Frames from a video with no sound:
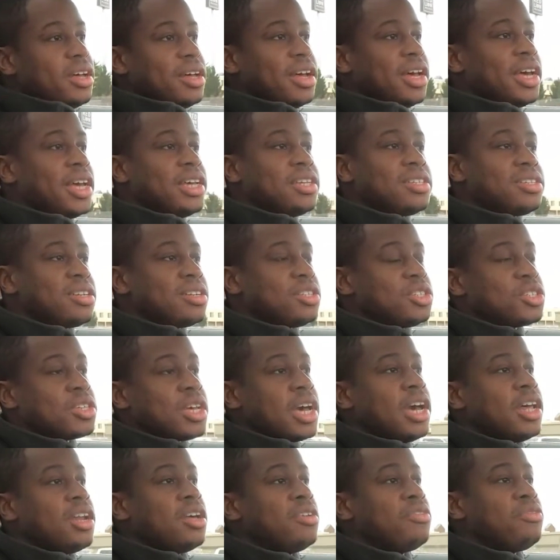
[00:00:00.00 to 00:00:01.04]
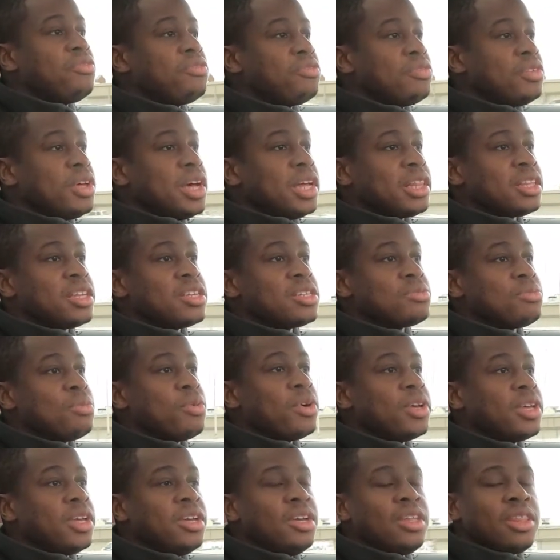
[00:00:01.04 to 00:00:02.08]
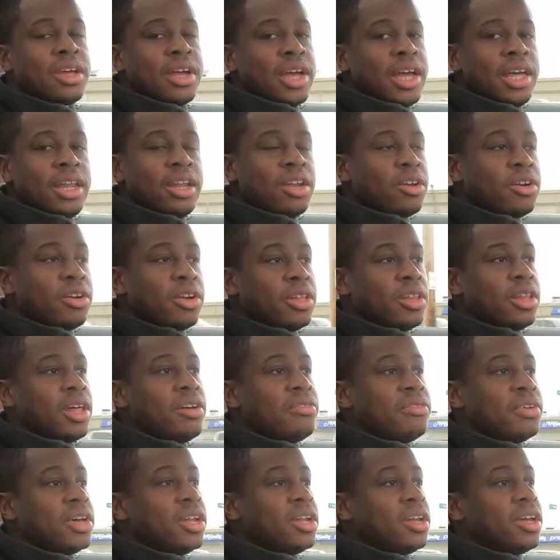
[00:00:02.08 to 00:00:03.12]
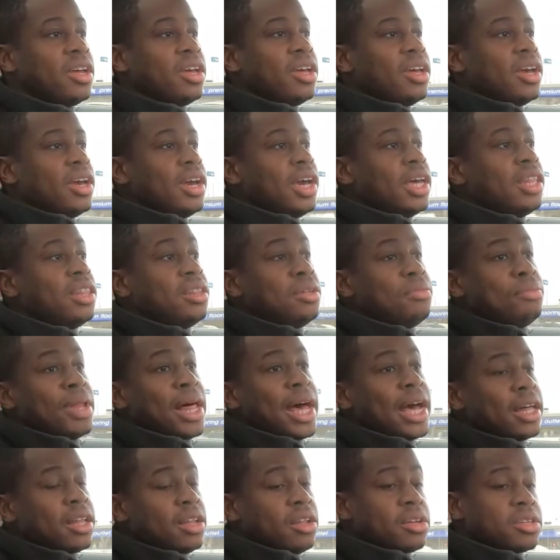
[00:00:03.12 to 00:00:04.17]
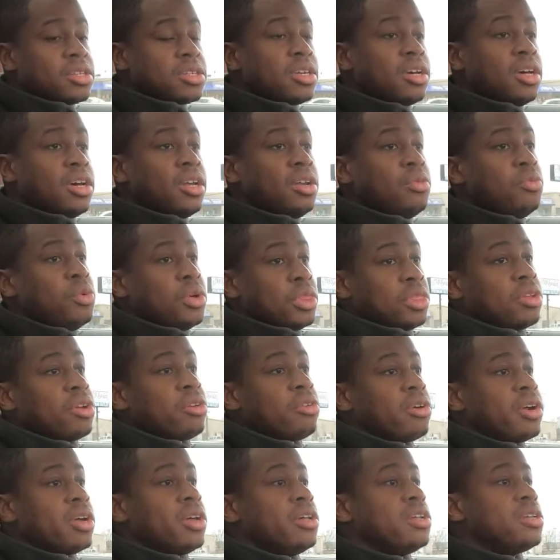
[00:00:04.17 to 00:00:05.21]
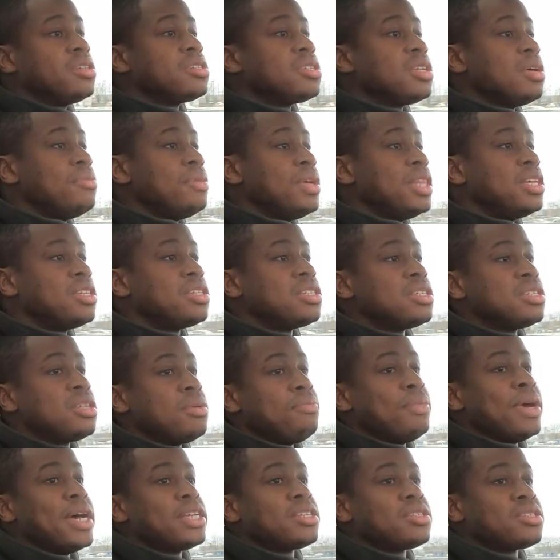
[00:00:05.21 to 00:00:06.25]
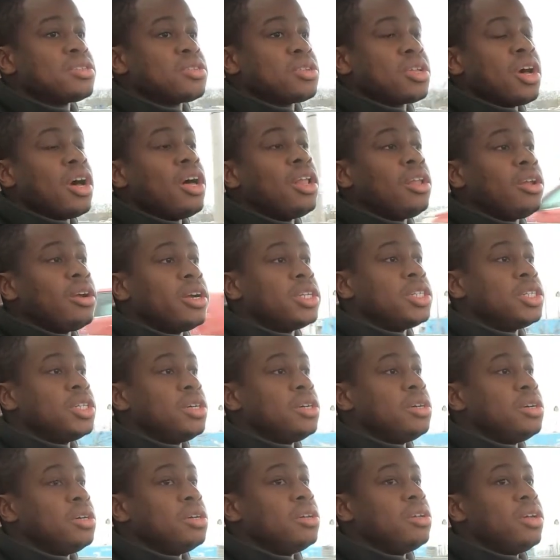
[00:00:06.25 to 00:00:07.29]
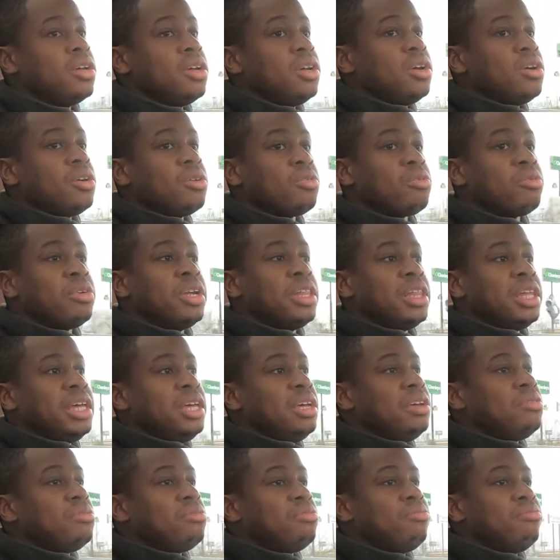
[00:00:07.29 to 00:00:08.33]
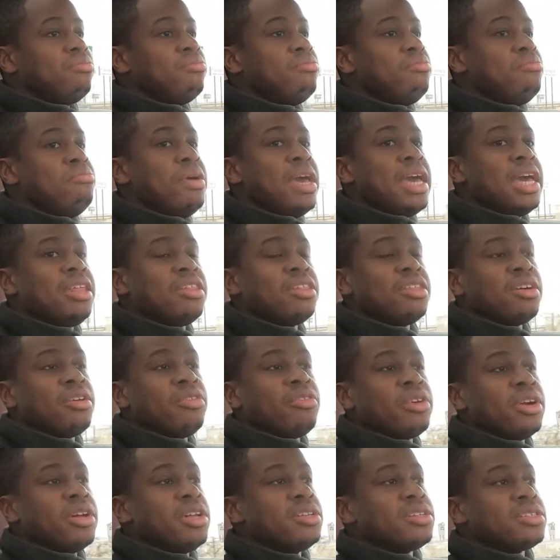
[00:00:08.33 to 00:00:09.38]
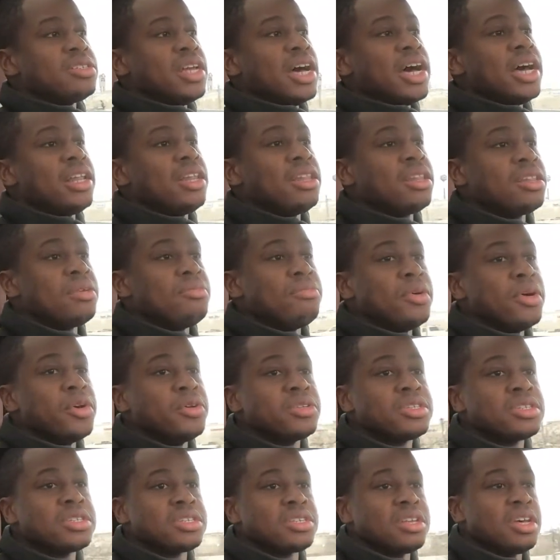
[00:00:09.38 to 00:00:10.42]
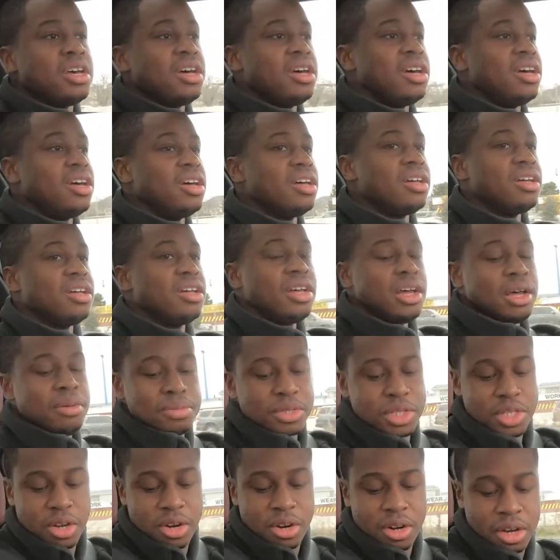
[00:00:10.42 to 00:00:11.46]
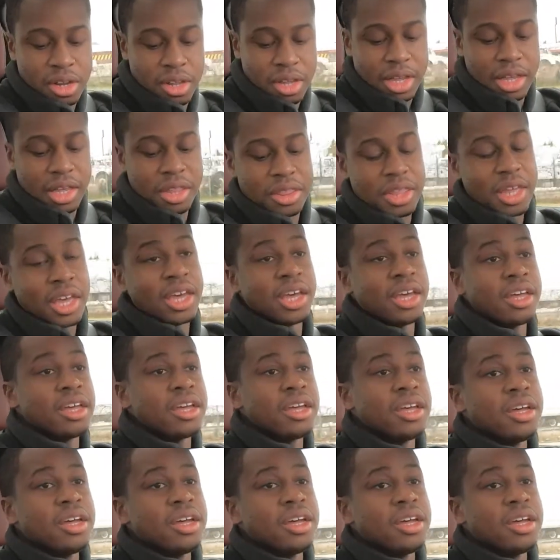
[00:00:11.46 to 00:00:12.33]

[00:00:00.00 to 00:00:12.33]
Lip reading: I guess they're just kind of, at this point, you either hate it or you love it. And the black looks good with the grills. I mean, this is the best color to really make the grills not the most absurd looking thing.